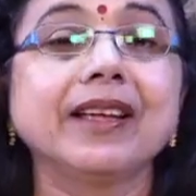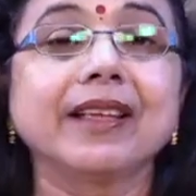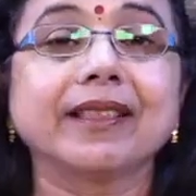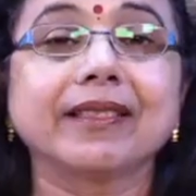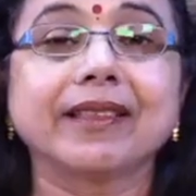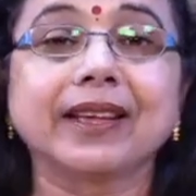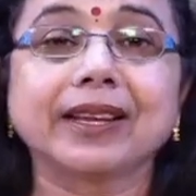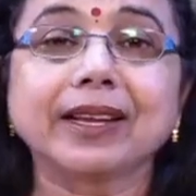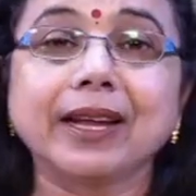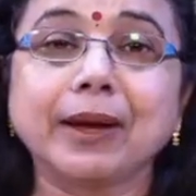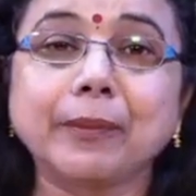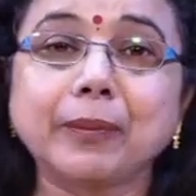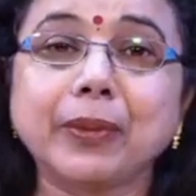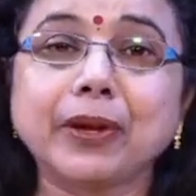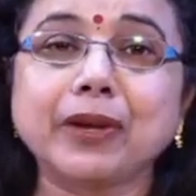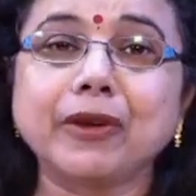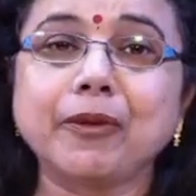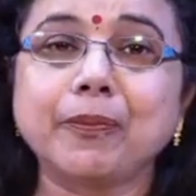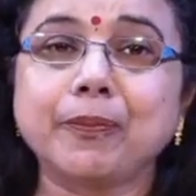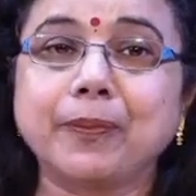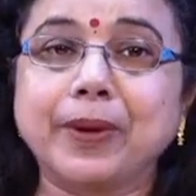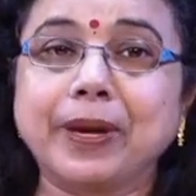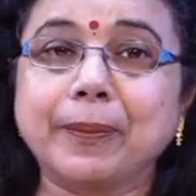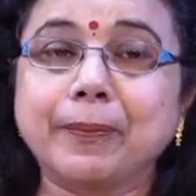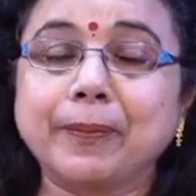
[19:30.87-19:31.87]
the number
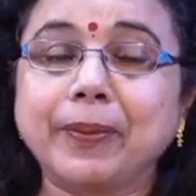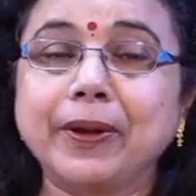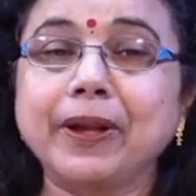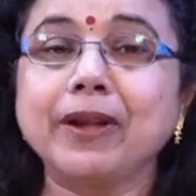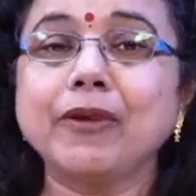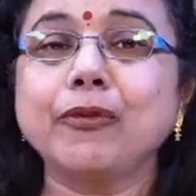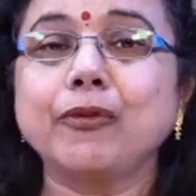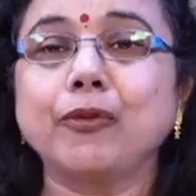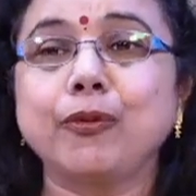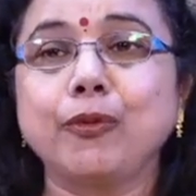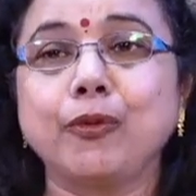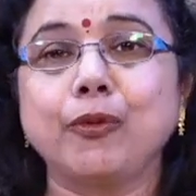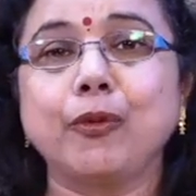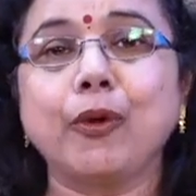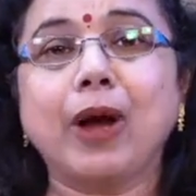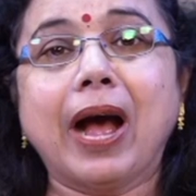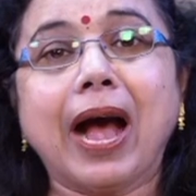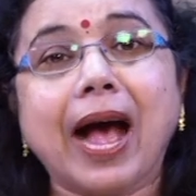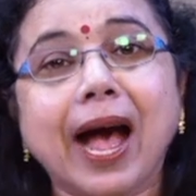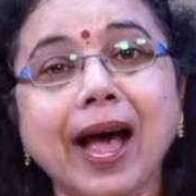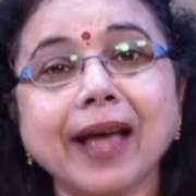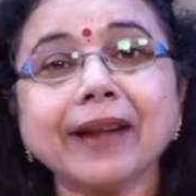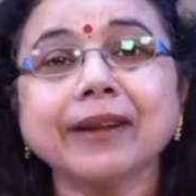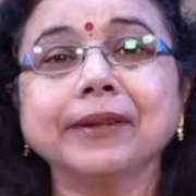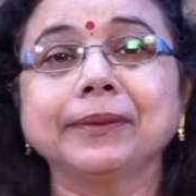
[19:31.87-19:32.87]
of people who
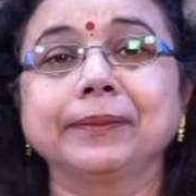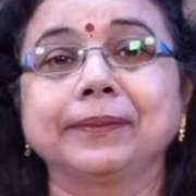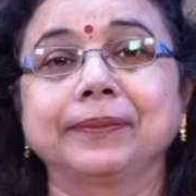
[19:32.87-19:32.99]
are